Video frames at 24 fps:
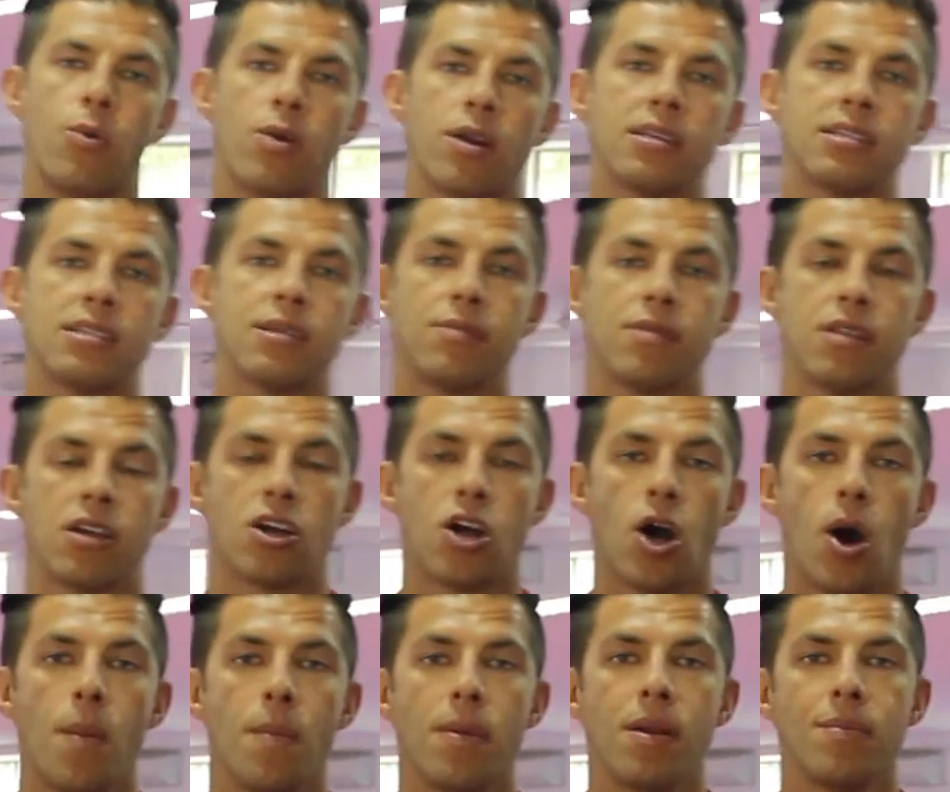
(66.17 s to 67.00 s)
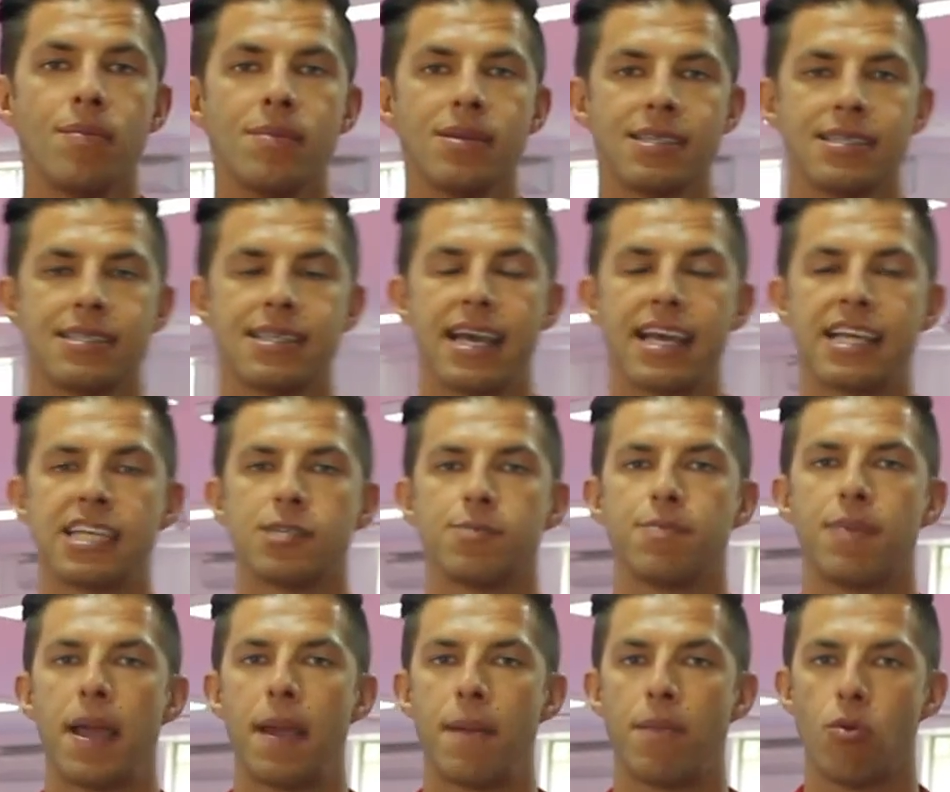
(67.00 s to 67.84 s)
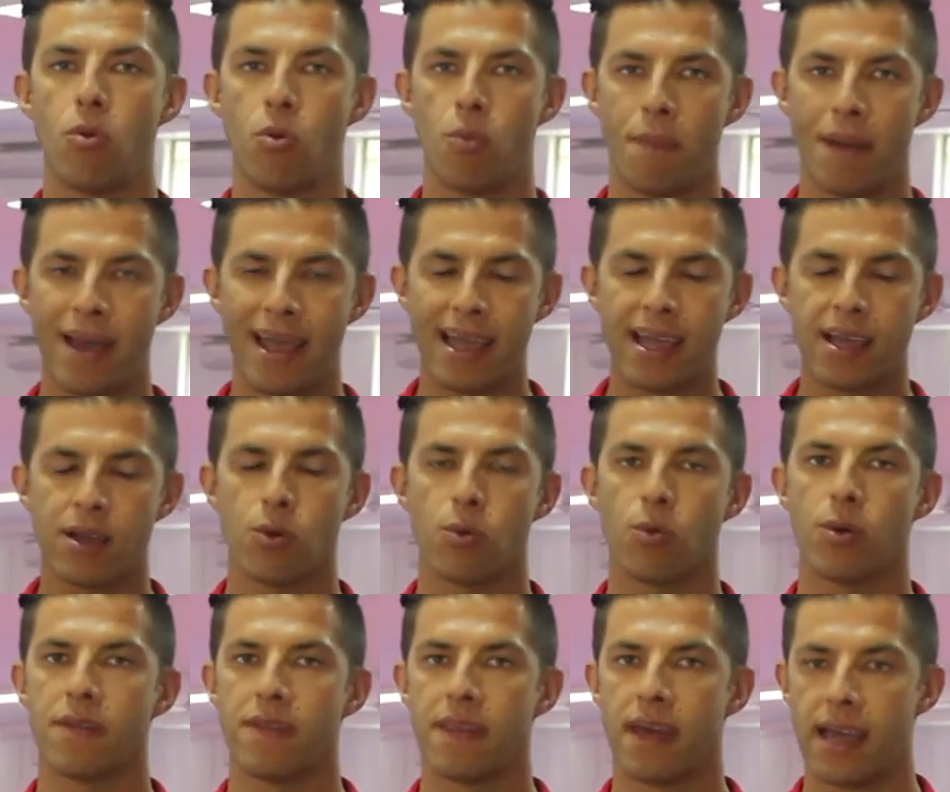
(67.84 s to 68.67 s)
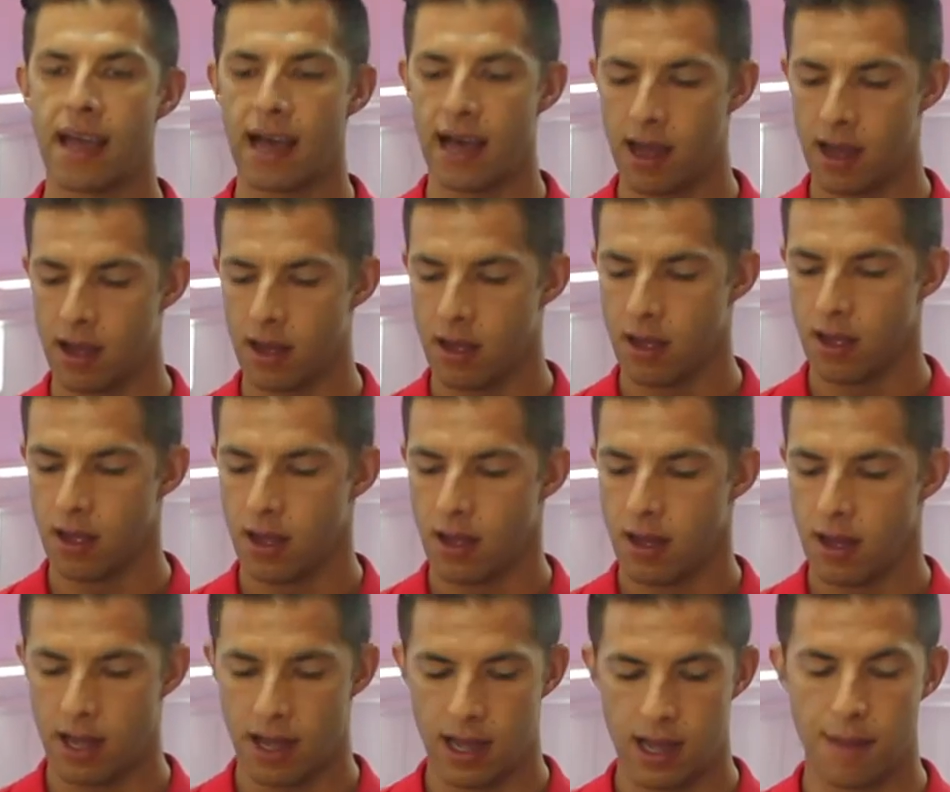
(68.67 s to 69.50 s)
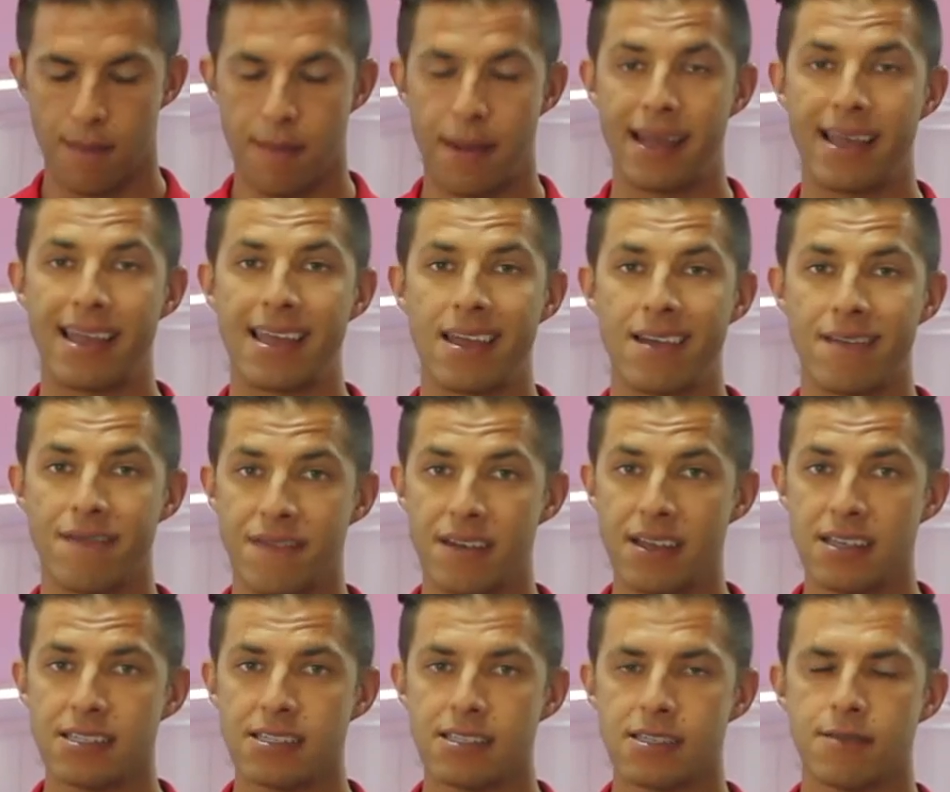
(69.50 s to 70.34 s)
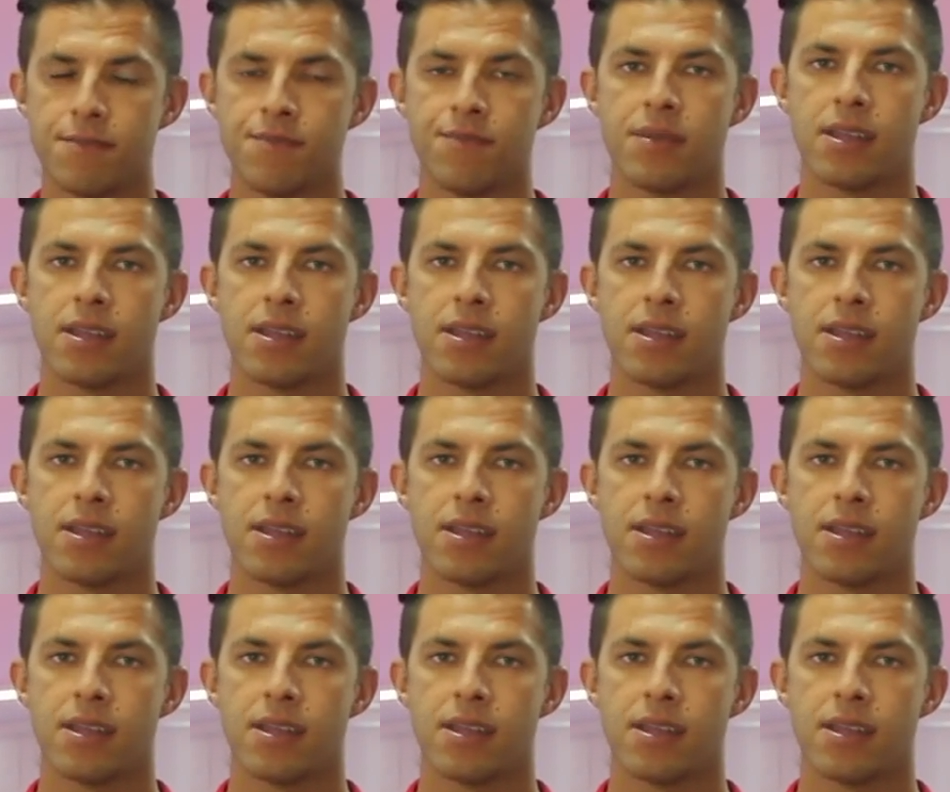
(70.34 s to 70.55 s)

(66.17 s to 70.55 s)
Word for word: what are some of the common mistakes people make when they are uh, making a fist?